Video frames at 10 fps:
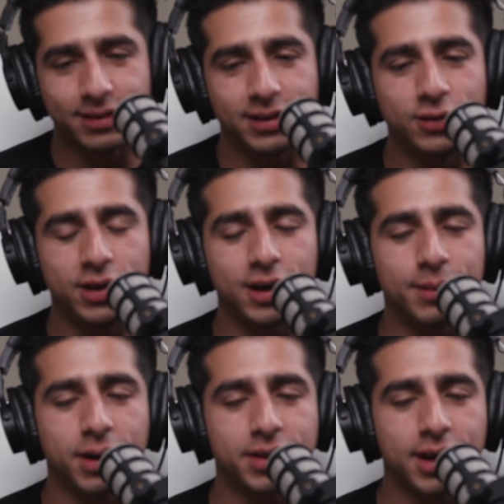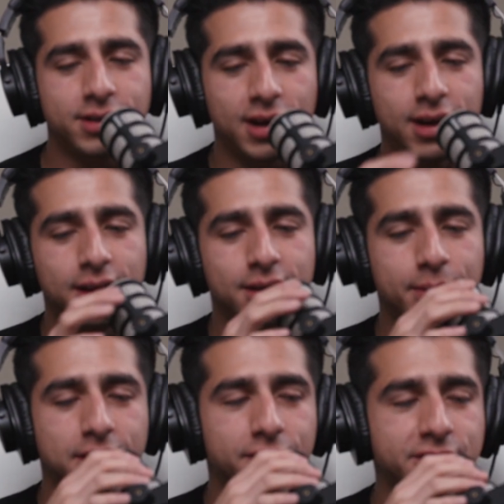Did you hear about that, Janny?
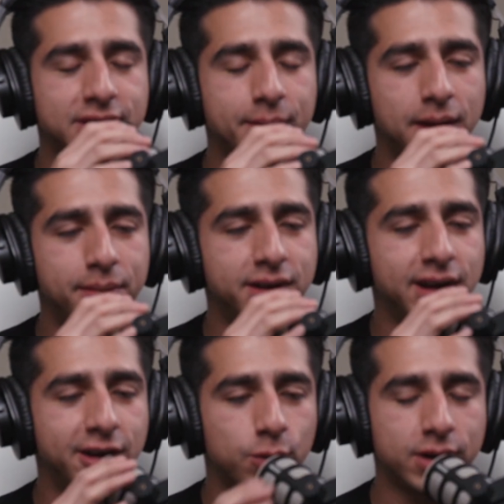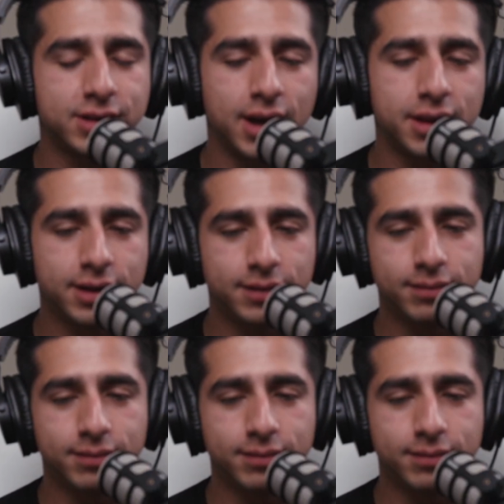About the first time that me and Daniel worked together?